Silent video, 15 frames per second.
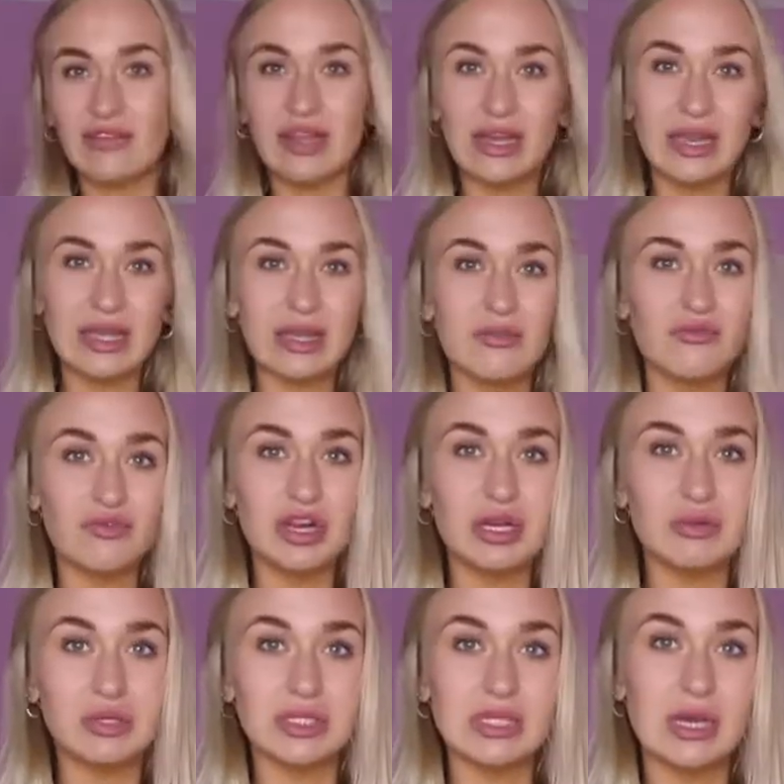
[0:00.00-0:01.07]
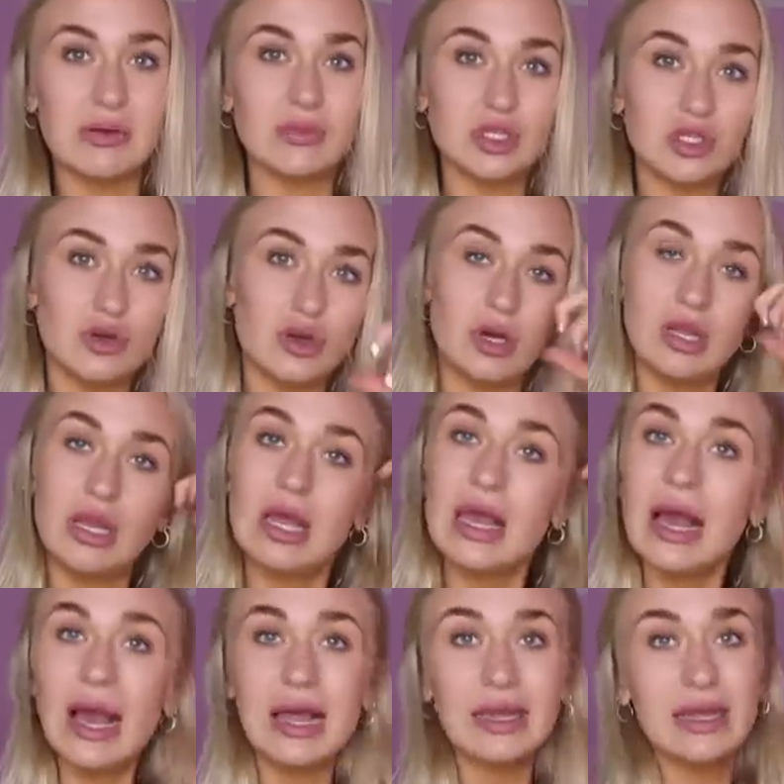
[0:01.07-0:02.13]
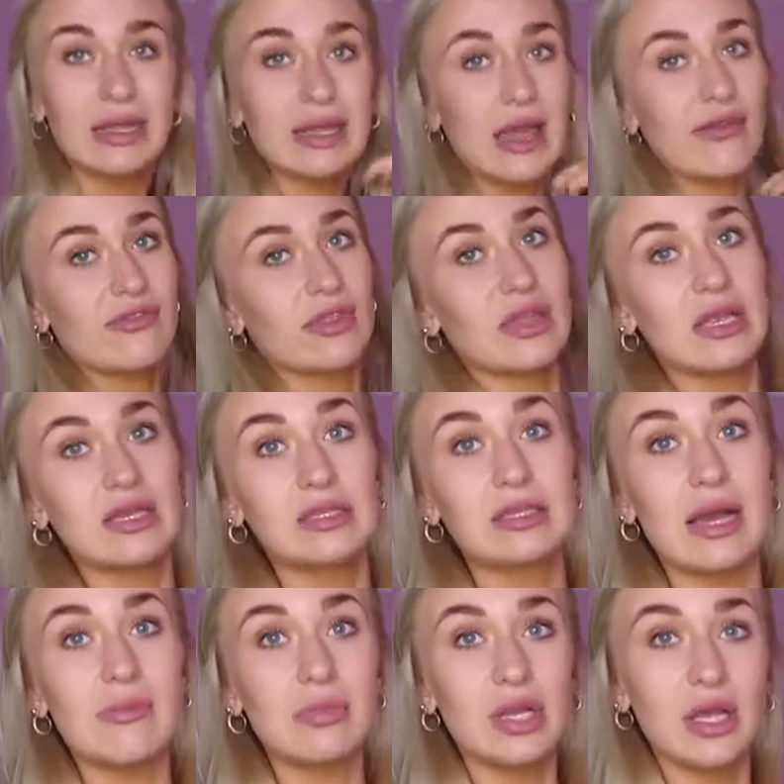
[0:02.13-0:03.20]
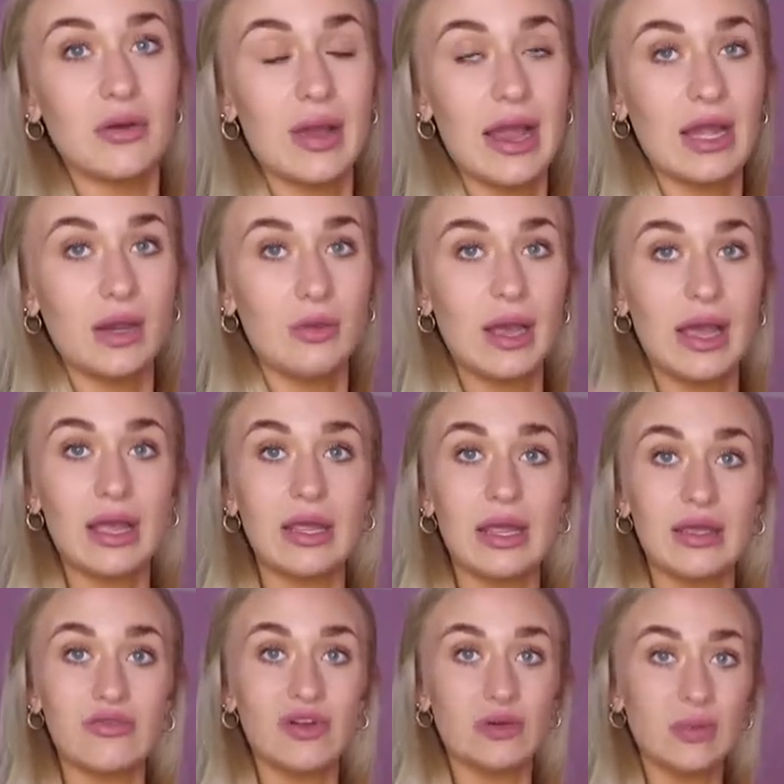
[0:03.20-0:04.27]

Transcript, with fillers: feel like it really wasn't that much at all. I'll link everything down below anyway, if I